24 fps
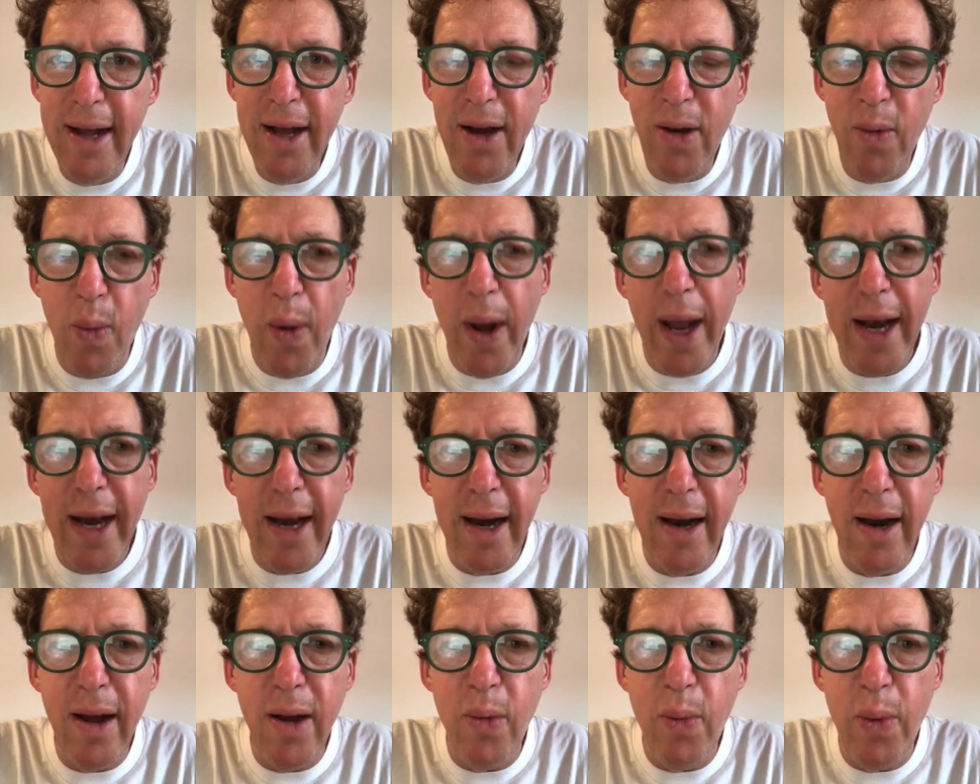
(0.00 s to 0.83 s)

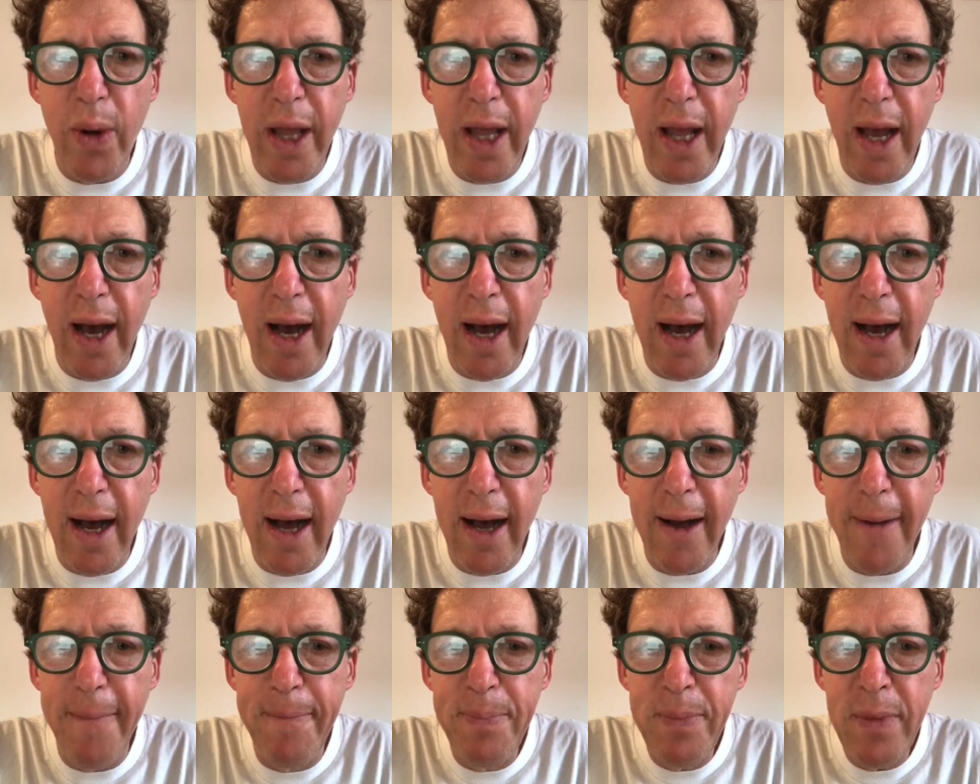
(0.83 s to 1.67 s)
when we
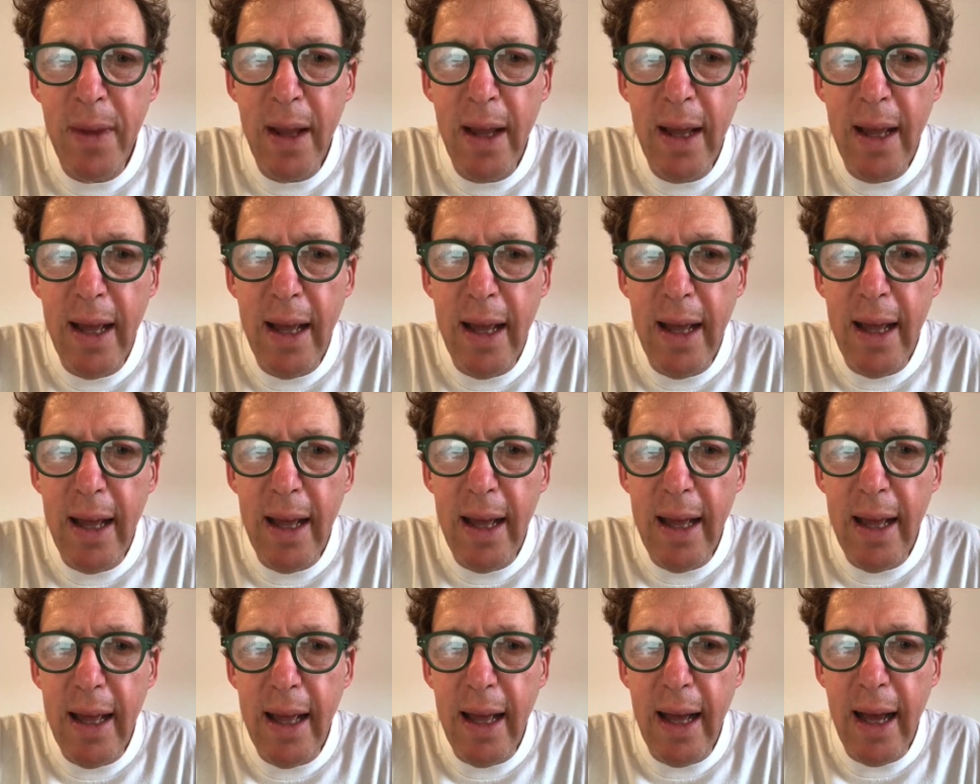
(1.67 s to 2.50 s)
are
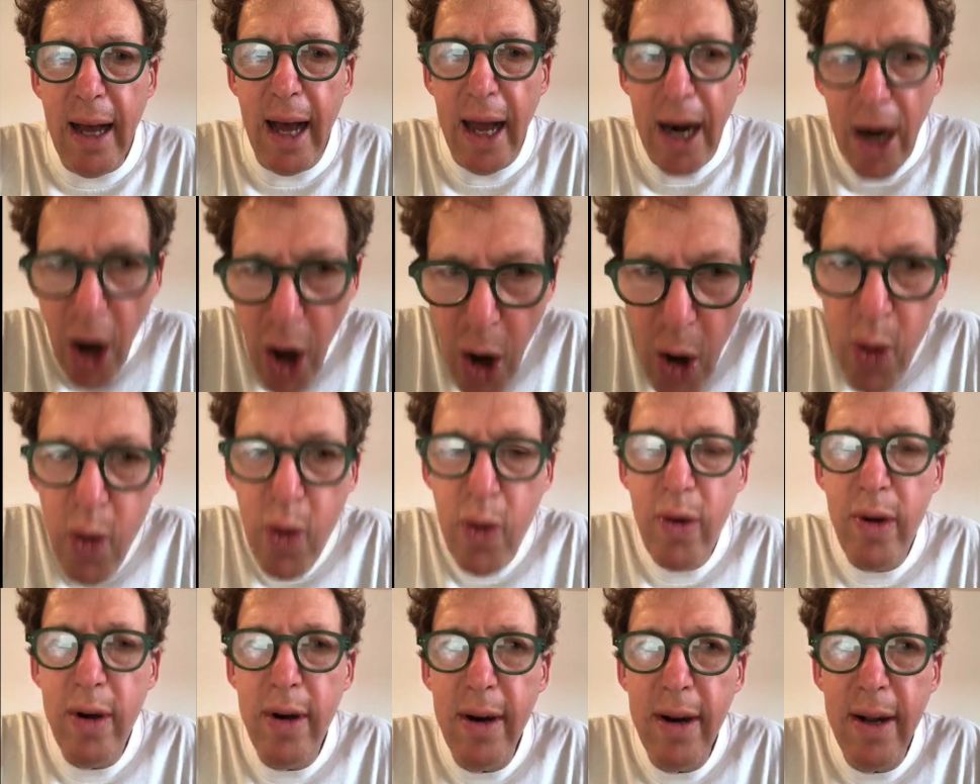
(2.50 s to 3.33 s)

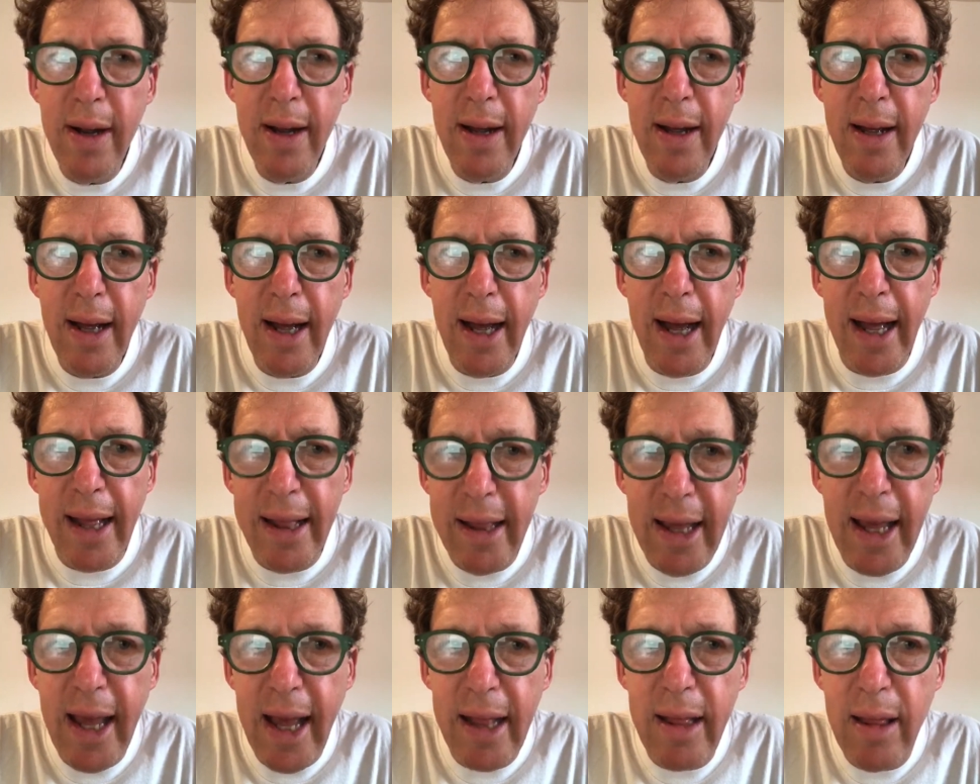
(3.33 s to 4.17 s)
alone
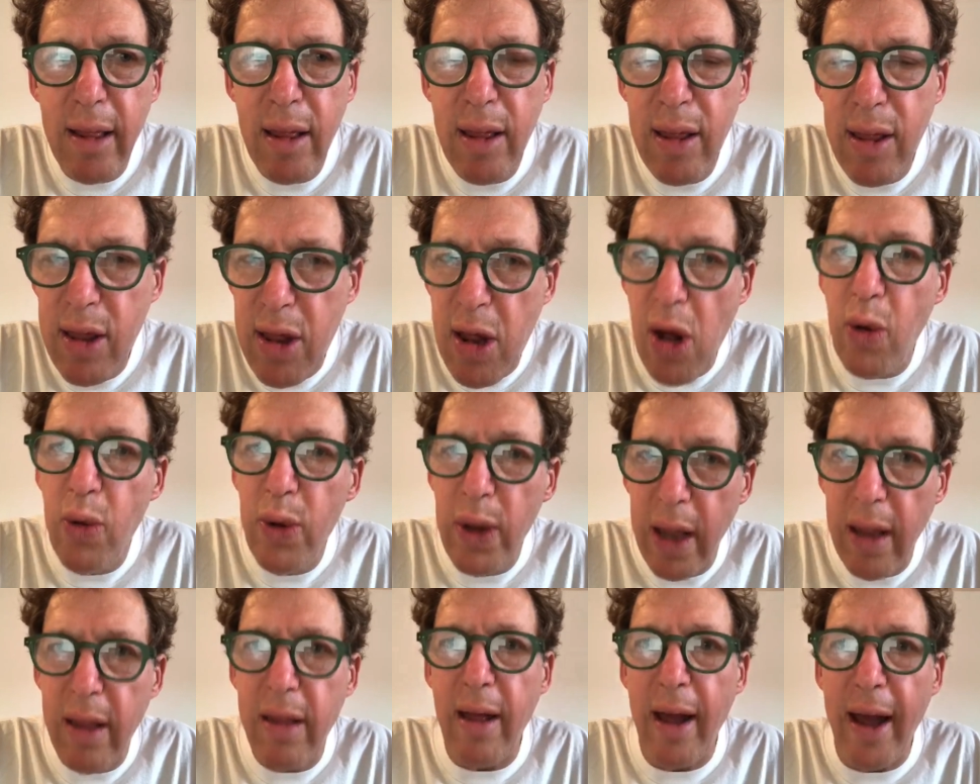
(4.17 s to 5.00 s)
and yet so
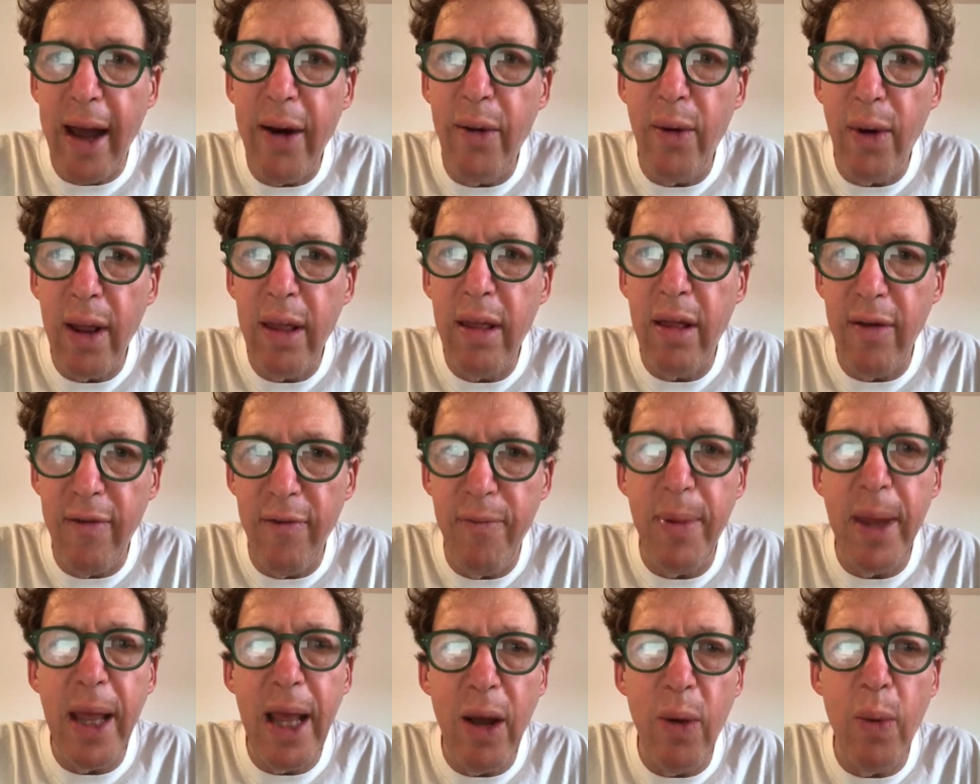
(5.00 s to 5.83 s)
desirous of
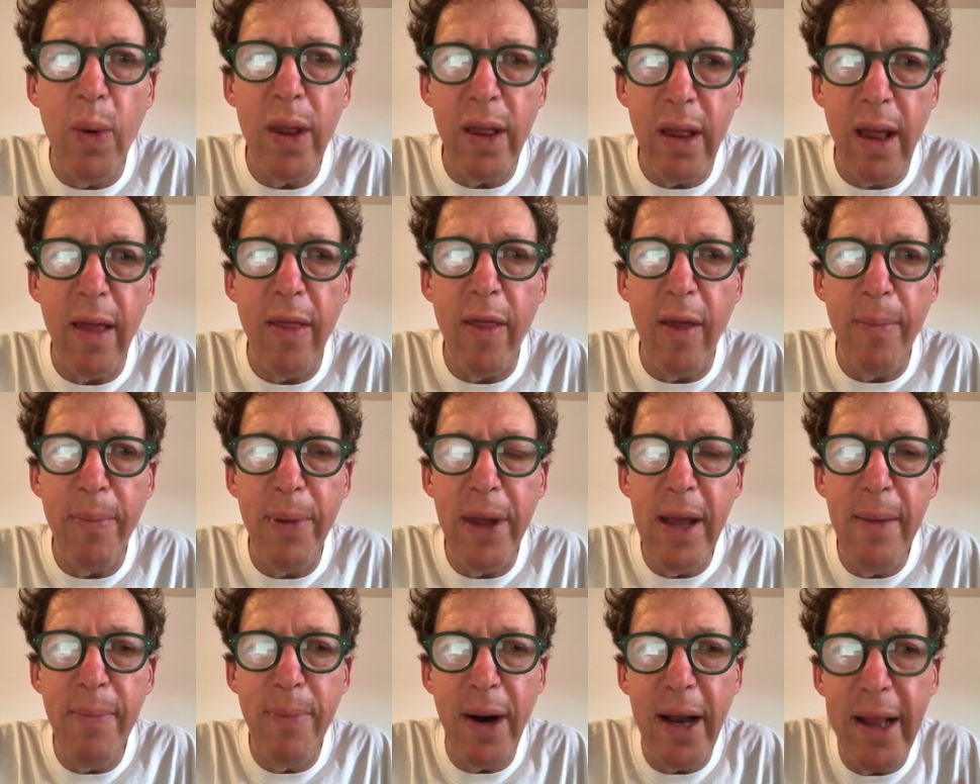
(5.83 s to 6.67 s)
being with other
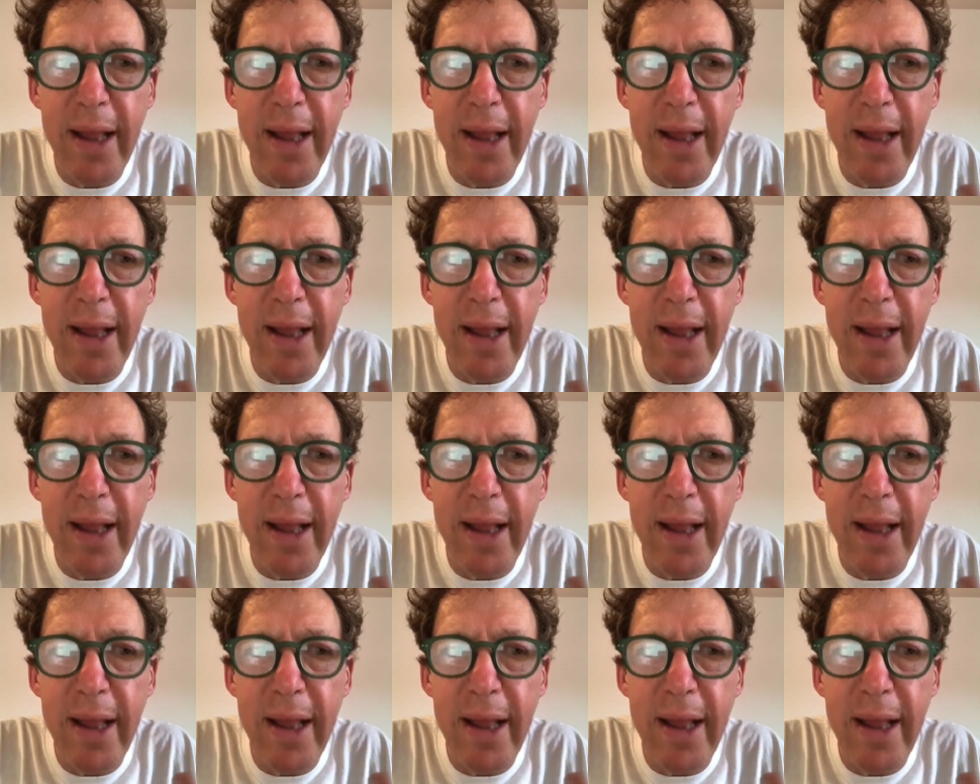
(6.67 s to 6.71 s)
people?